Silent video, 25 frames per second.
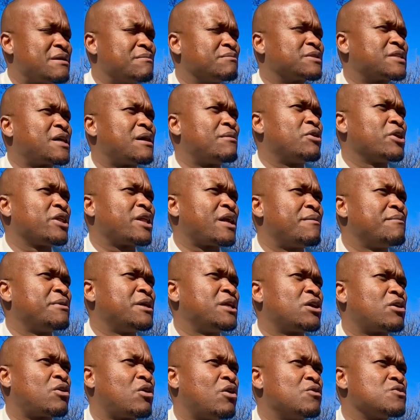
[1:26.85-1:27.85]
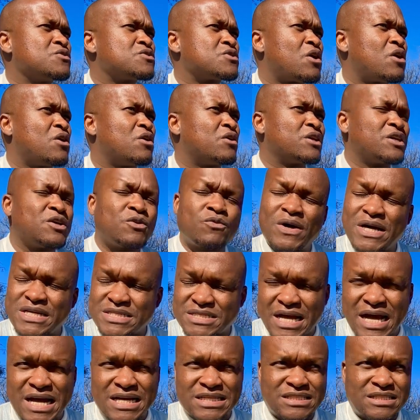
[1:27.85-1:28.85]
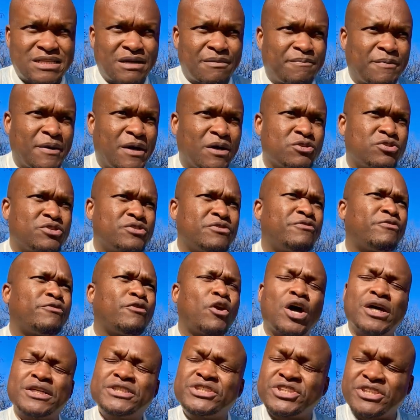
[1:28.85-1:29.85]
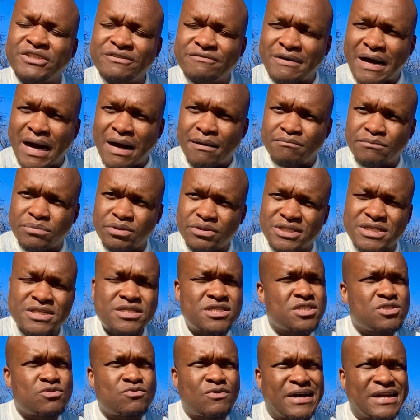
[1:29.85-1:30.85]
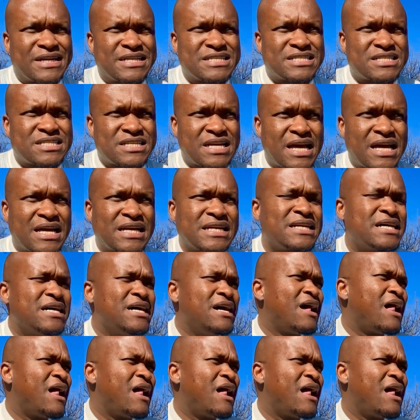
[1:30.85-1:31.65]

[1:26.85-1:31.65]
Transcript: Mcebo Dlamini goes on. He was asked about Floyd Shivambu. This is what he said.